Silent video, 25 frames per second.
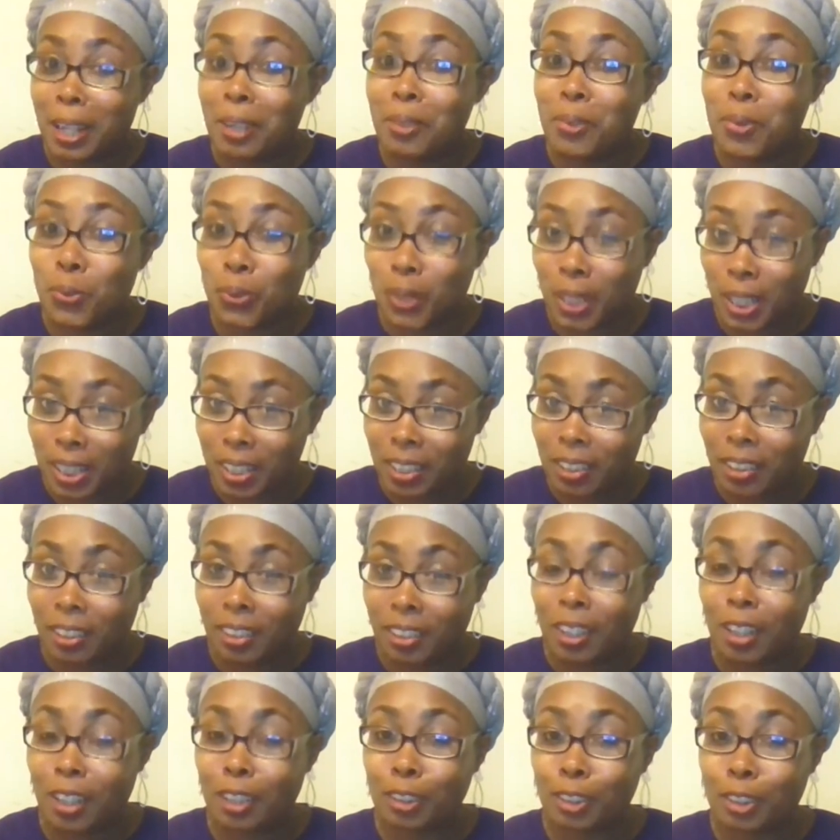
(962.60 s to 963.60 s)
they
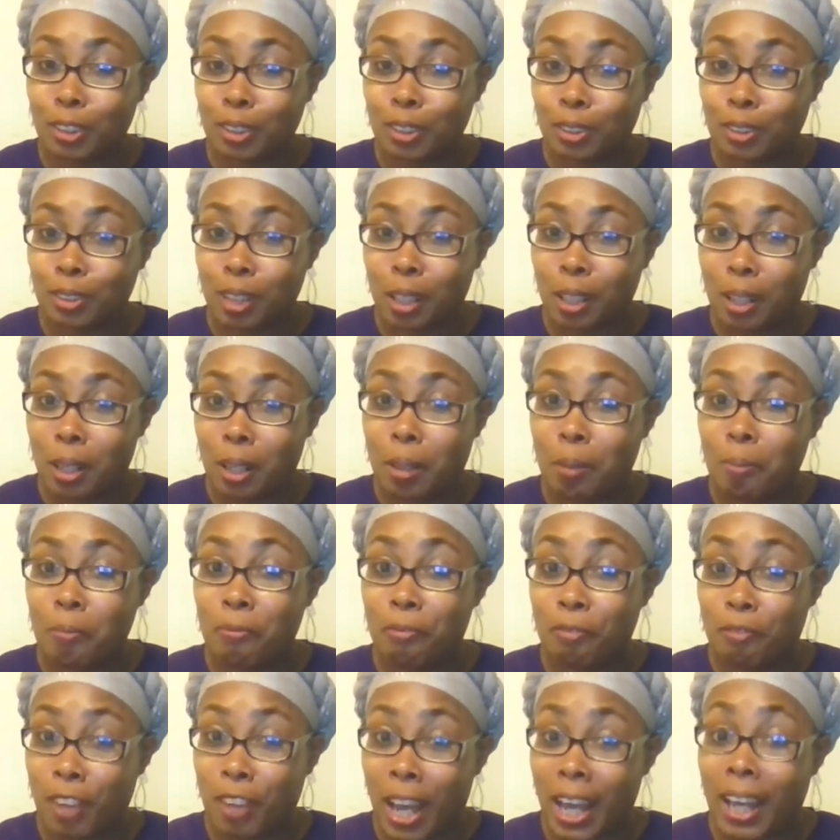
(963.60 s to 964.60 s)
will
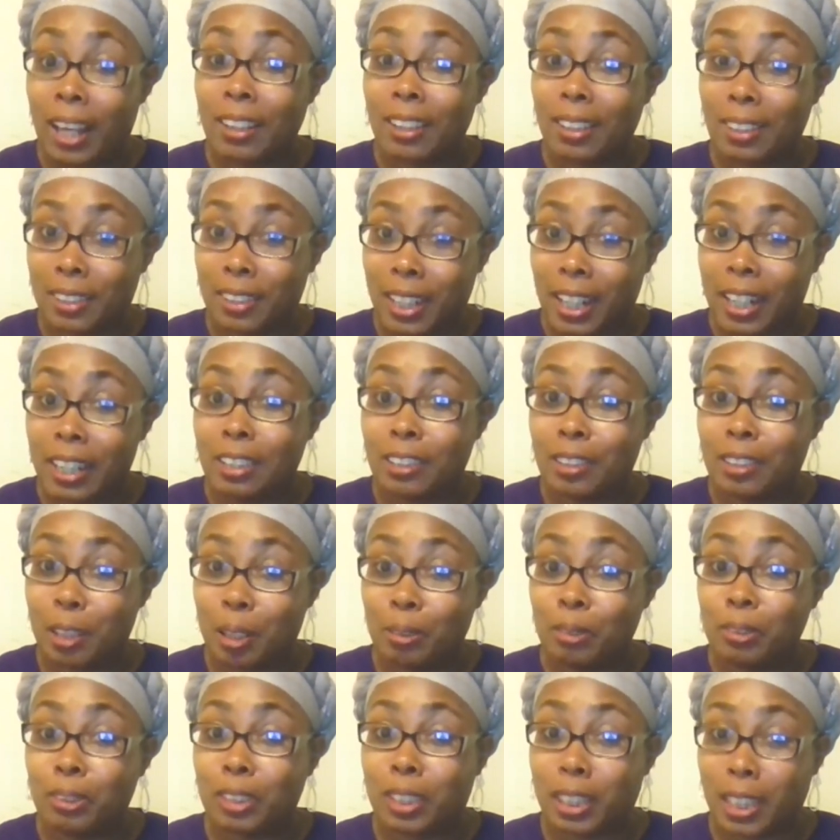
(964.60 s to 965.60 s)
validate
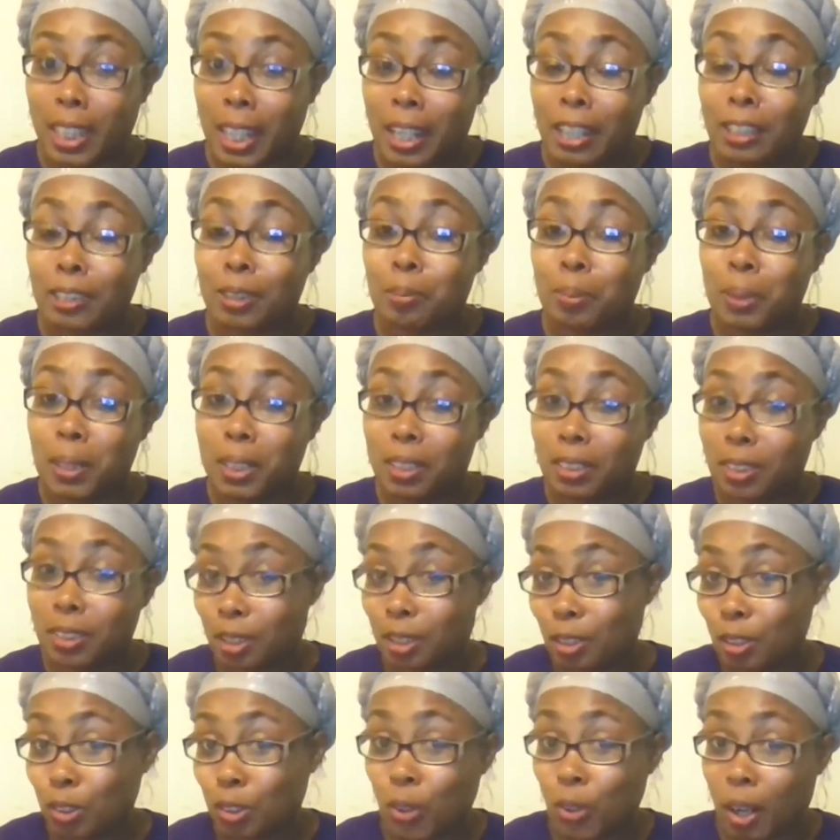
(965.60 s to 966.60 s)
those accounts because
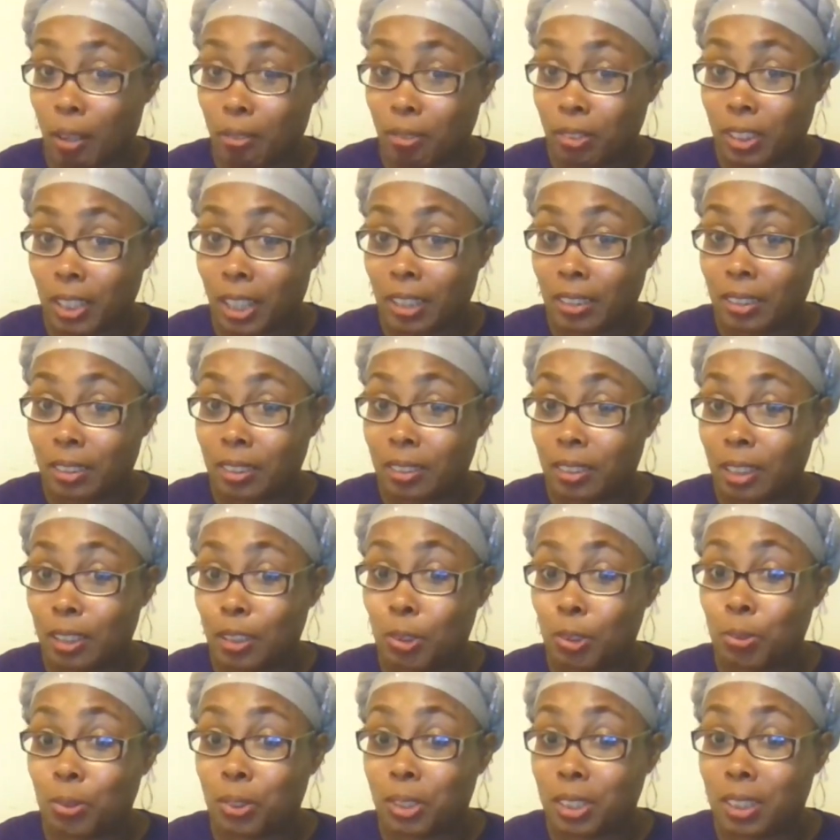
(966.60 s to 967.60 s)
of the driver's license that
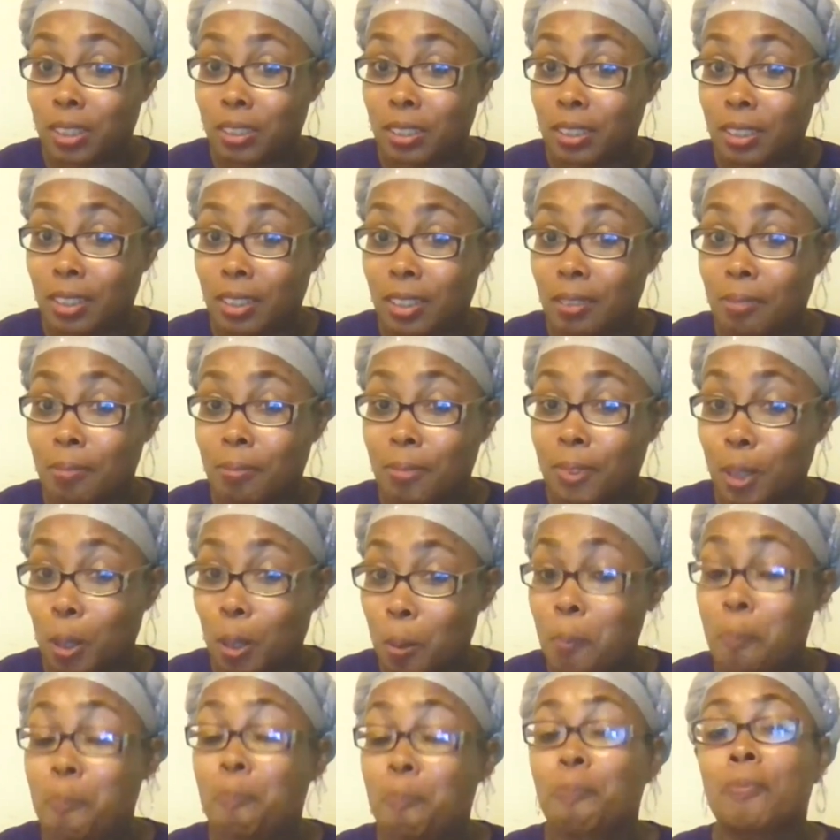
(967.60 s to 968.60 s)
you sent in.
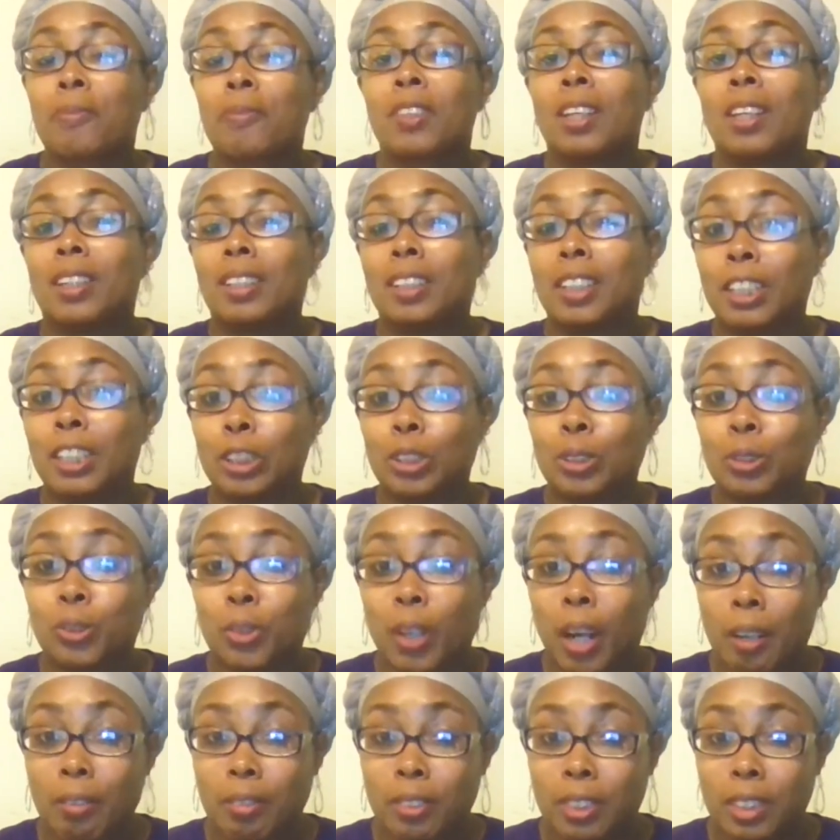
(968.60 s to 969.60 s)
So get your
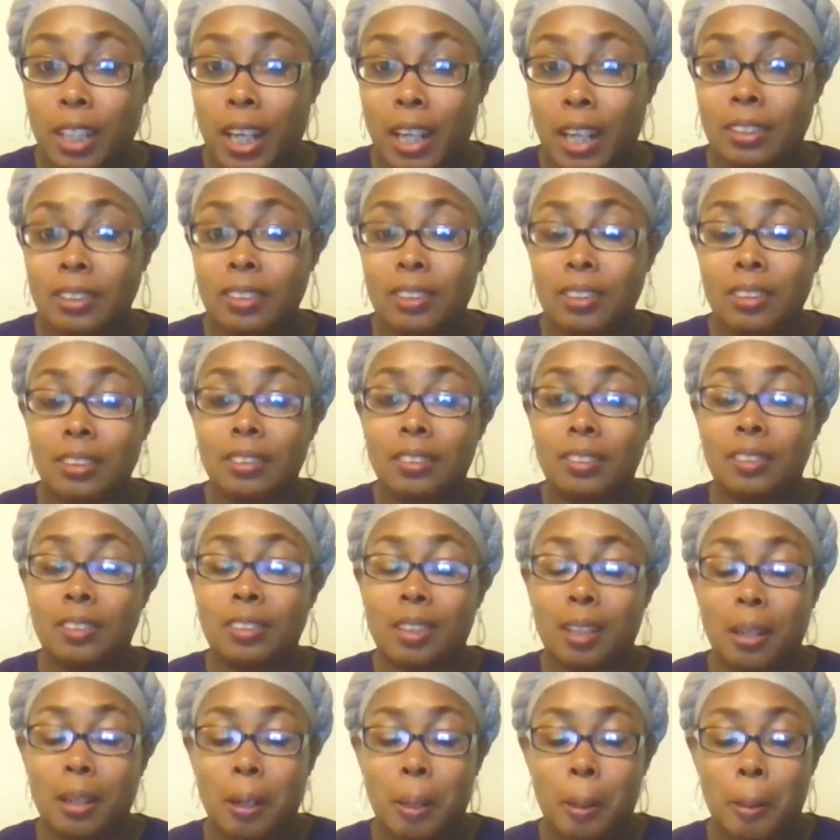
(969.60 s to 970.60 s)
driver's license
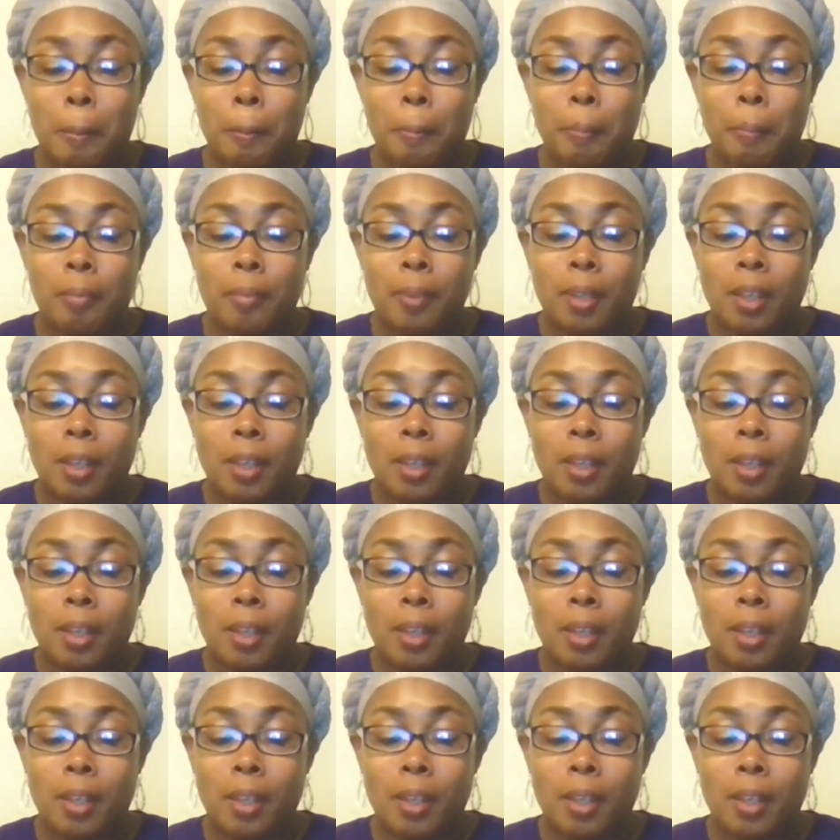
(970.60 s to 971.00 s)
um,